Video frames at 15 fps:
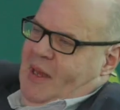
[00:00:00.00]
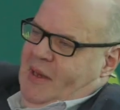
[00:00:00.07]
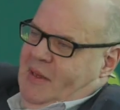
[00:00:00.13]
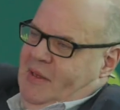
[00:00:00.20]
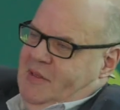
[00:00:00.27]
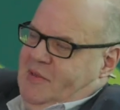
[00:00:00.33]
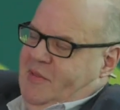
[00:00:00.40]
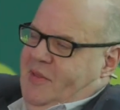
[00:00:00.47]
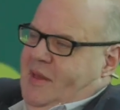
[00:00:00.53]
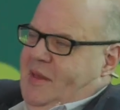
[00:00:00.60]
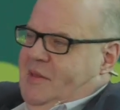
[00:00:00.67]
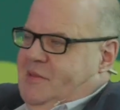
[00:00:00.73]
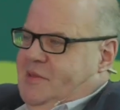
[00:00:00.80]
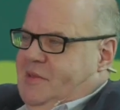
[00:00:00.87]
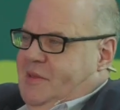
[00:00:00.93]
I'll ask
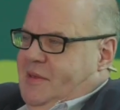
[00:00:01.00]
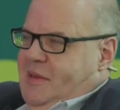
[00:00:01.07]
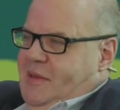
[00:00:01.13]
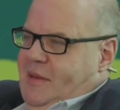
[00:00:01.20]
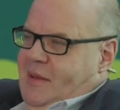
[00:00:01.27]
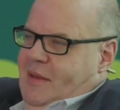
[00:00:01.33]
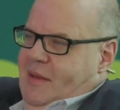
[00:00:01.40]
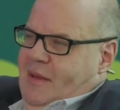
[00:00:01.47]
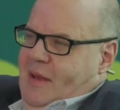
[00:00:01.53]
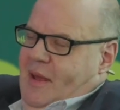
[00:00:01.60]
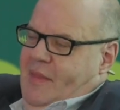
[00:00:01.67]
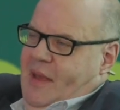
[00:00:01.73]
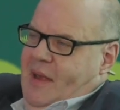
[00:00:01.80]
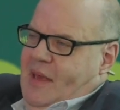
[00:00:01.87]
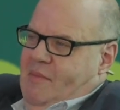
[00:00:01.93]
this,
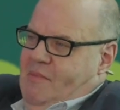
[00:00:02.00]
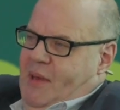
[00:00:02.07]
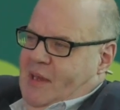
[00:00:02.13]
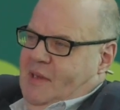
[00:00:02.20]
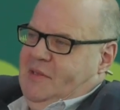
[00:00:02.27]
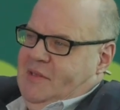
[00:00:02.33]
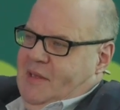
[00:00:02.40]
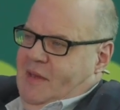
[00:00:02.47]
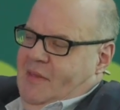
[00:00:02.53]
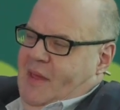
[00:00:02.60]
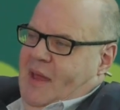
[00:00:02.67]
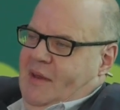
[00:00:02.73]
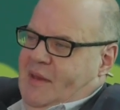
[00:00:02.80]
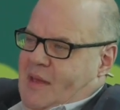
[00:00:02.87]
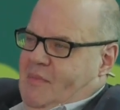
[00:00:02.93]
and then he might say
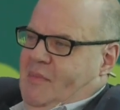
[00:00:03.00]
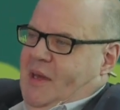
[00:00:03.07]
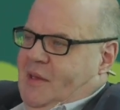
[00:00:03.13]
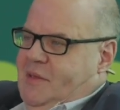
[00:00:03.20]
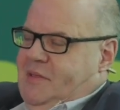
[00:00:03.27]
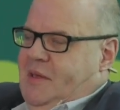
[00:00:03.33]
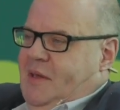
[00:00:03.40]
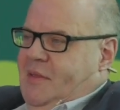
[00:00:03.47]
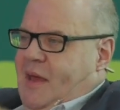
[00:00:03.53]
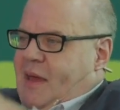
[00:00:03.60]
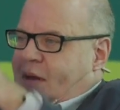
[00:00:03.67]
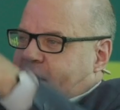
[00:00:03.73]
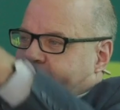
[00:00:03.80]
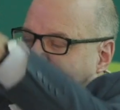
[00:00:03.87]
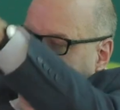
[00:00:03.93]
that, he might say
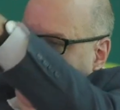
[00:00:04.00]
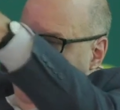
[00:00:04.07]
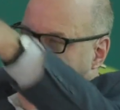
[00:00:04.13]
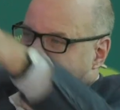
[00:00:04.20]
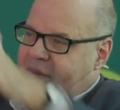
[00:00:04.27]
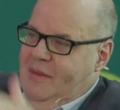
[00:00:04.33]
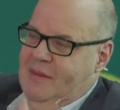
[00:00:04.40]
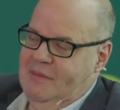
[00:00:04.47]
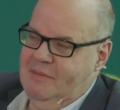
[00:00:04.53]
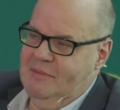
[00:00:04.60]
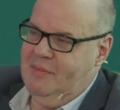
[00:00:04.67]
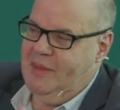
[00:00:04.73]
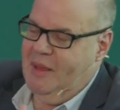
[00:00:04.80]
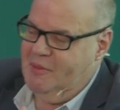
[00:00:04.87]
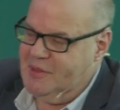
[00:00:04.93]
that. And then
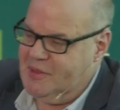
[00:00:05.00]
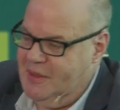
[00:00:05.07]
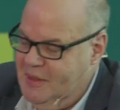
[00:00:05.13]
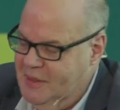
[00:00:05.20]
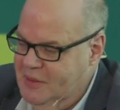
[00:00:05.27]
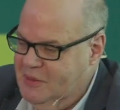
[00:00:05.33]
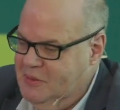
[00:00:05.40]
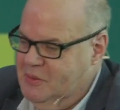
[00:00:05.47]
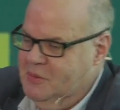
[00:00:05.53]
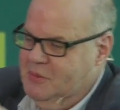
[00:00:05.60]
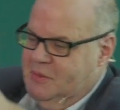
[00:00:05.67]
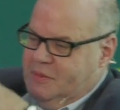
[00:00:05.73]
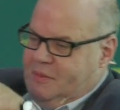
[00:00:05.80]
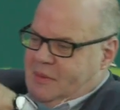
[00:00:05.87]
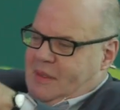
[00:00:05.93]
there was a
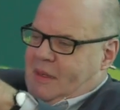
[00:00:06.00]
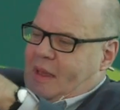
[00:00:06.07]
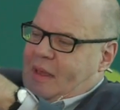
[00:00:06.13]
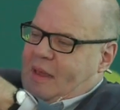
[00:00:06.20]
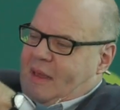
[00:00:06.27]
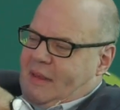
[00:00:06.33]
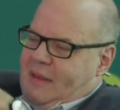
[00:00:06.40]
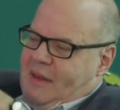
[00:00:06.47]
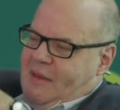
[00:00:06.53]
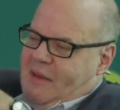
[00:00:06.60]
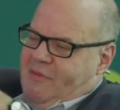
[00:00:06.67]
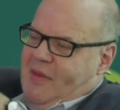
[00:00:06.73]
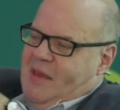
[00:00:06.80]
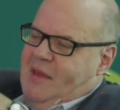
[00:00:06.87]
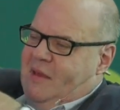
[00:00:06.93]
whole, like, you know,
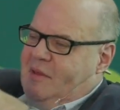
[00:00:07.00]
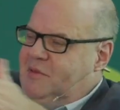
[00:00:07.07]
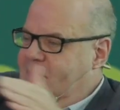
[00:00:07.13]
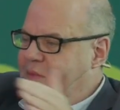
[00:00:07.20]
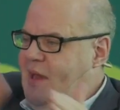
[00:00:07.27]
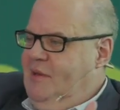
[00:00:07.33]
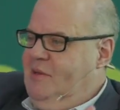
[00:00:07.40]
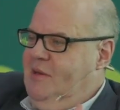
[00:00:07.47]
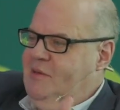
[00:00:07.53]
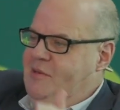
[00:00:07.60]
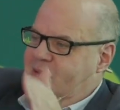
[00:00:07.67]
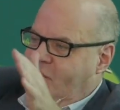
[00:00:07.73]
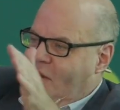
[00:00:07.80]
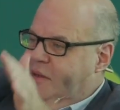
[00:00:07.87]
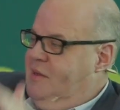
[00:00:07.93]
if he goes to that
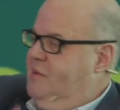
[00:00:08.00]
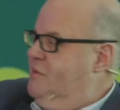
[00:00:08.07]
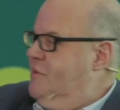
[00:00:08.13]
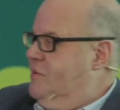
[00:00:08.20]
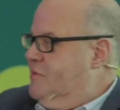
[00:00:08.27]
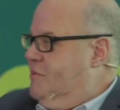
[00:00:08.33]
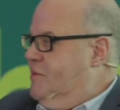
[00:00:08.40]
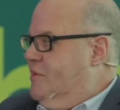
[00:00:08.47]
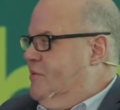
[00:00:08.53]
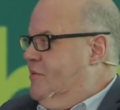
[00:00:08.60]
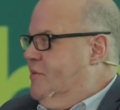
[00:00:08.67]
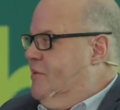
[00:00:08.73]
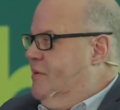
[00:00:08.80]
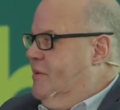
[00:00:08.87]
answer, I'll go to this question.